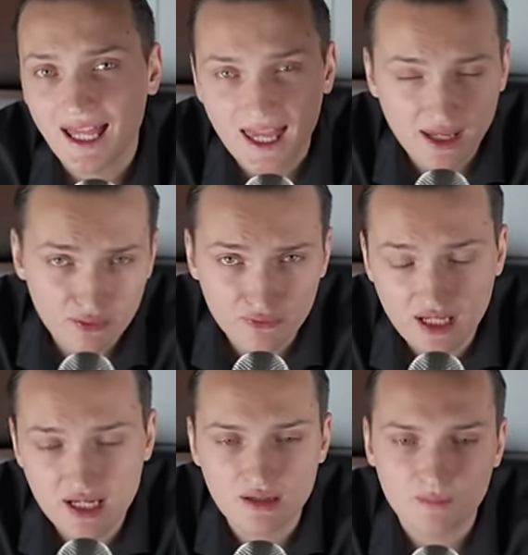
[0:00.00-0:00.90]
end of
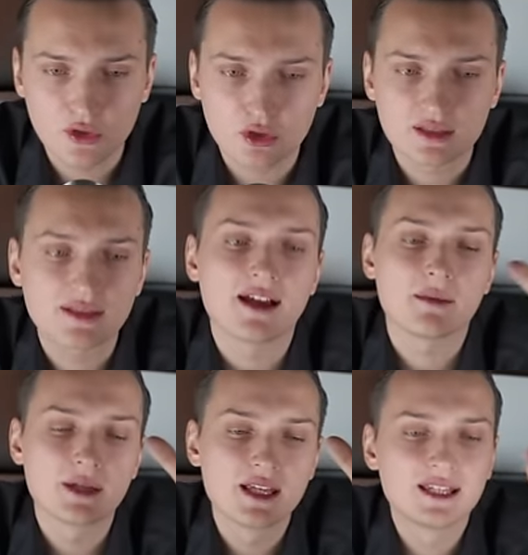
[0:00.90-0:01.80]
day New York time.
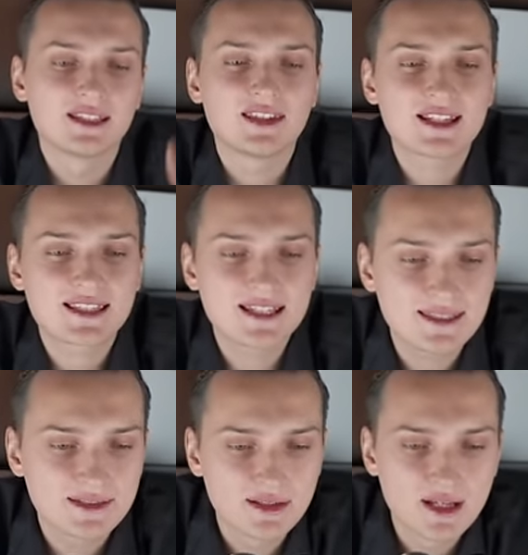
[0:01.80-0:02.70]
That's it.